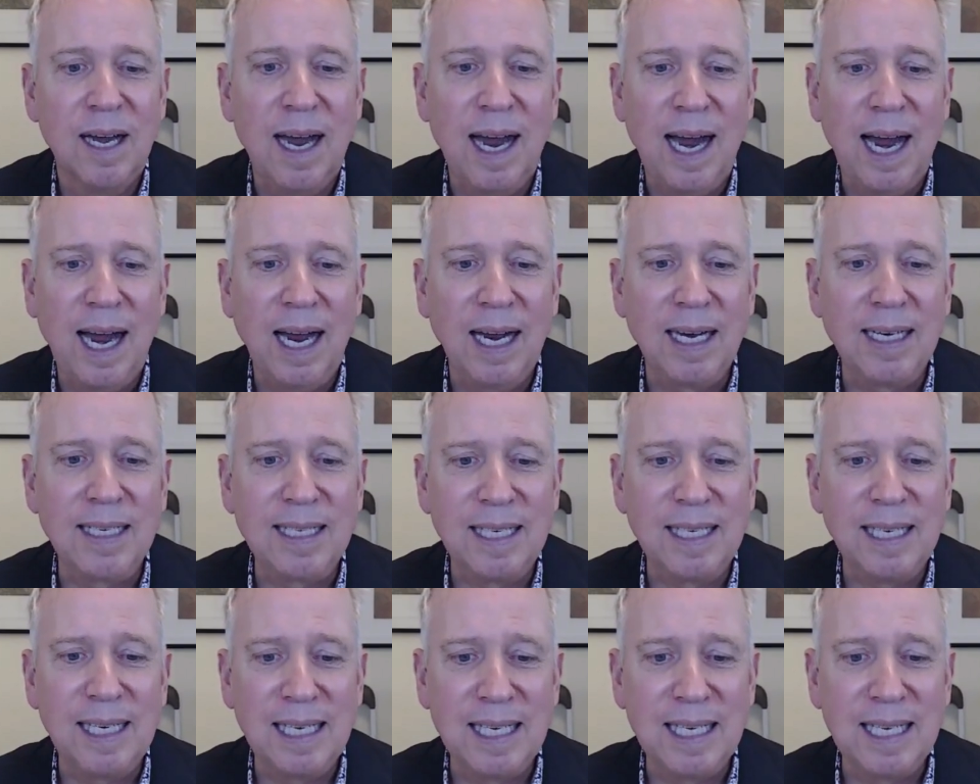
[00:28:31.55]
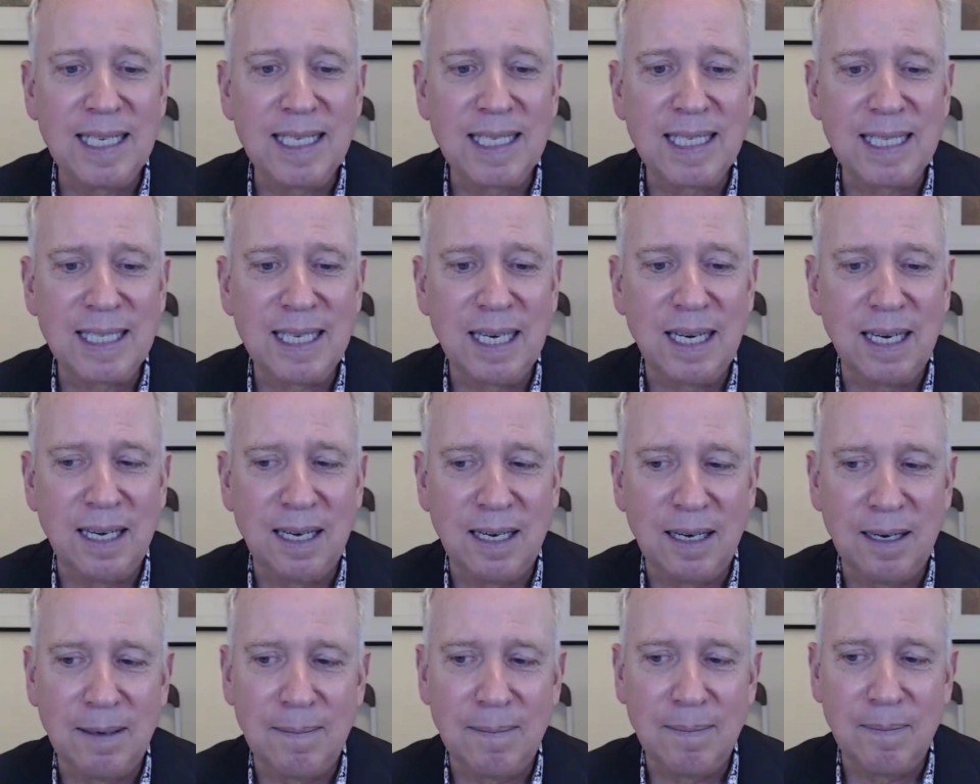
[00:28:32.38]
And his
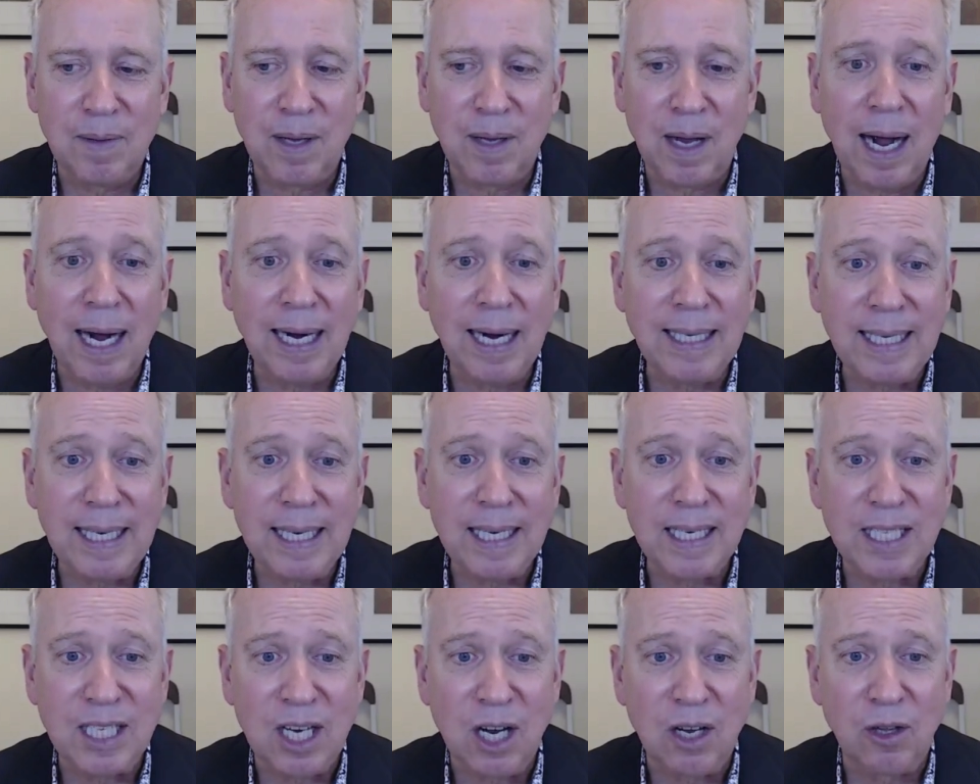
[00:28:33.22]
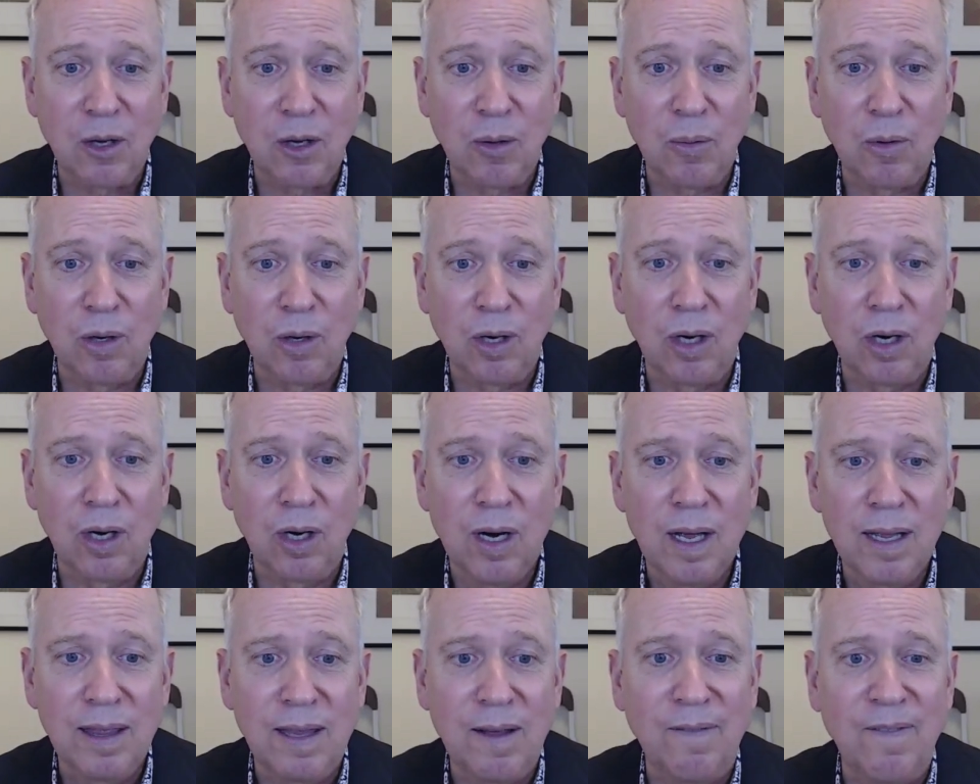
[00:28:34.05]
ideas, although were
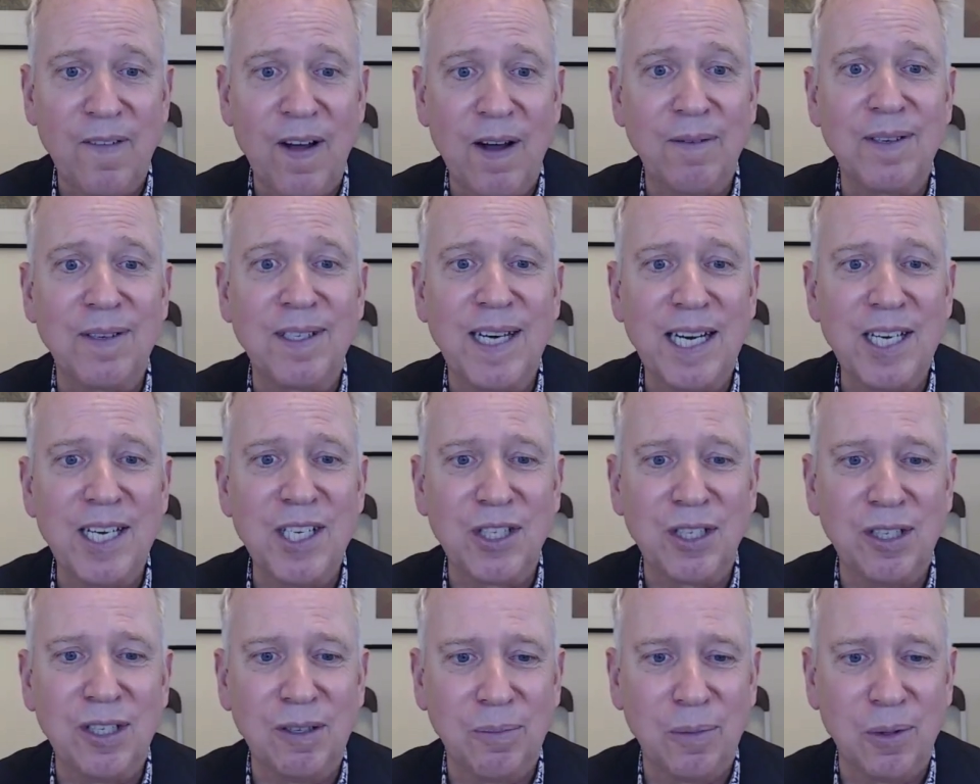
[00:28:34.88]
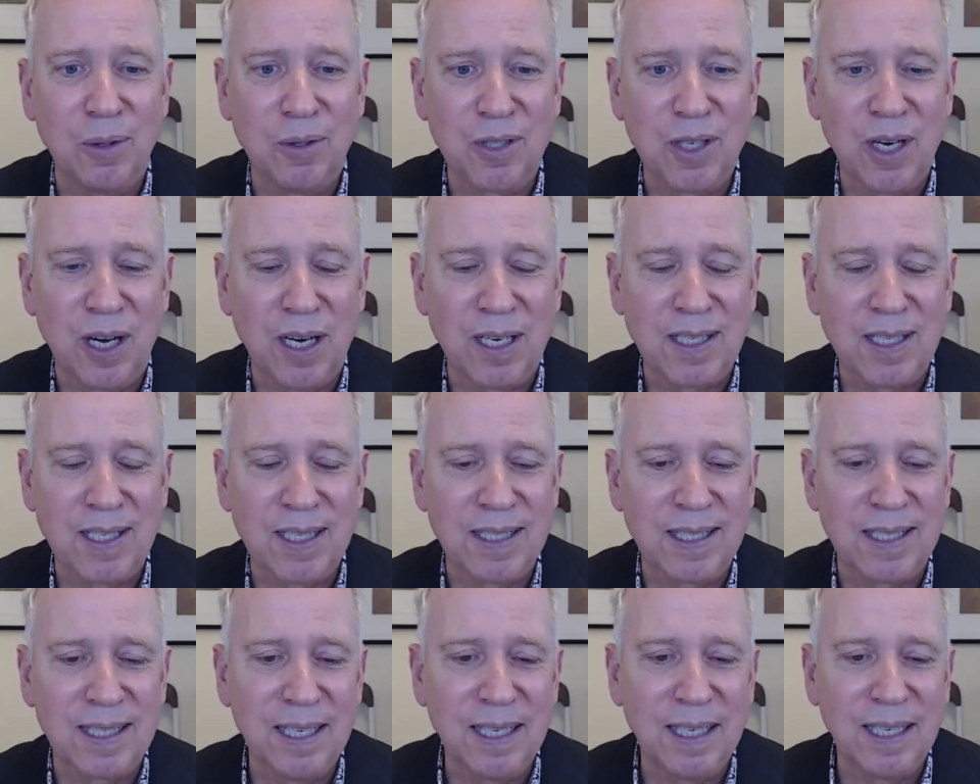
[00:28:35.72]
the foundation of mold
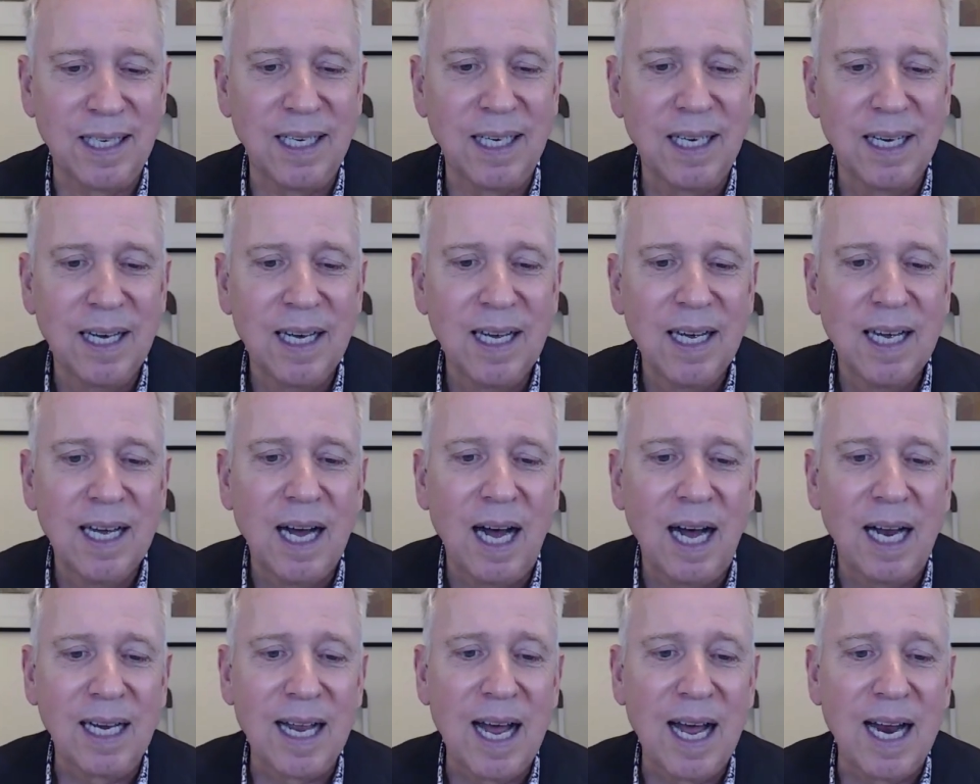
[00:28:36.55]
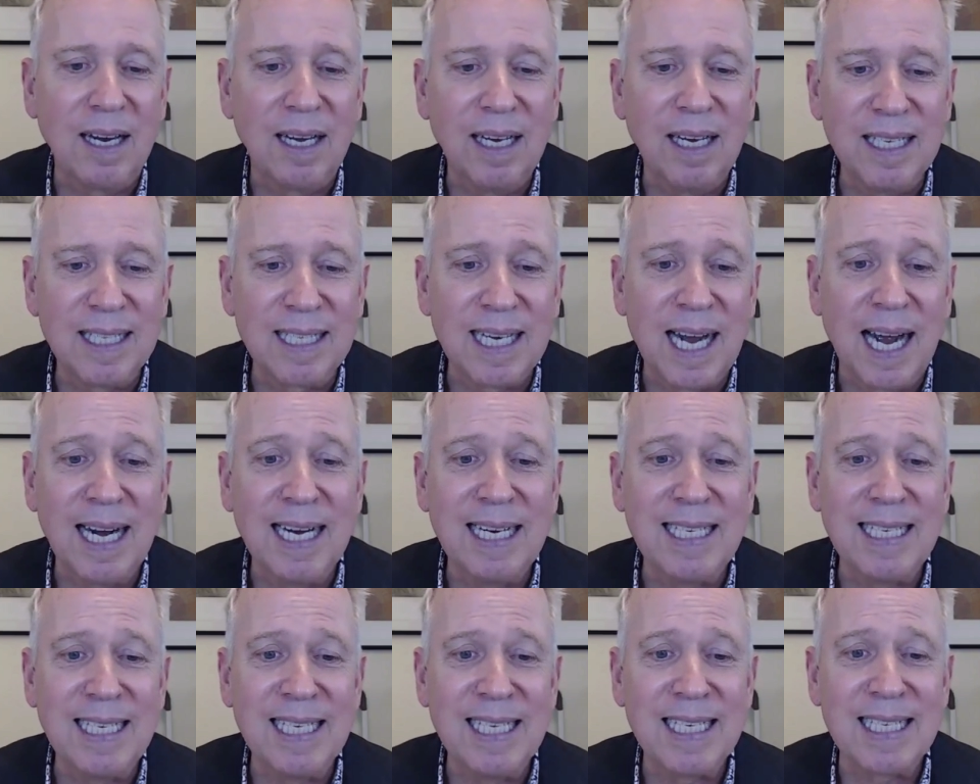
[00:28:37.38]
toxicity, a lot of his
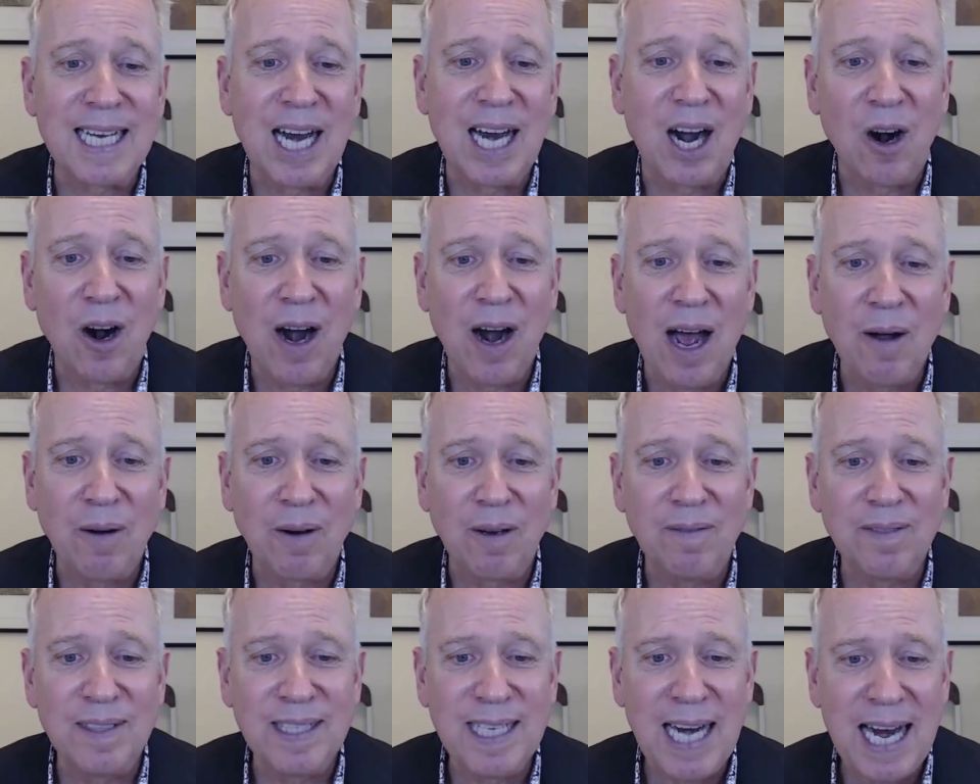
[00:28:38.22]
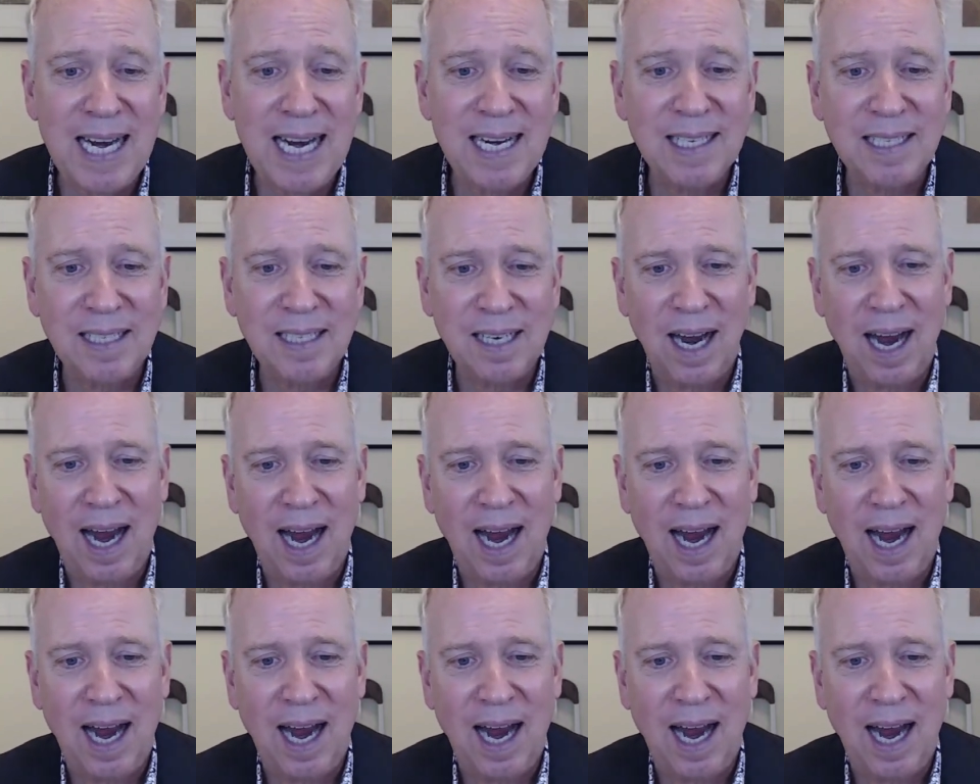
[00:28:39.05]
ideas are out of date.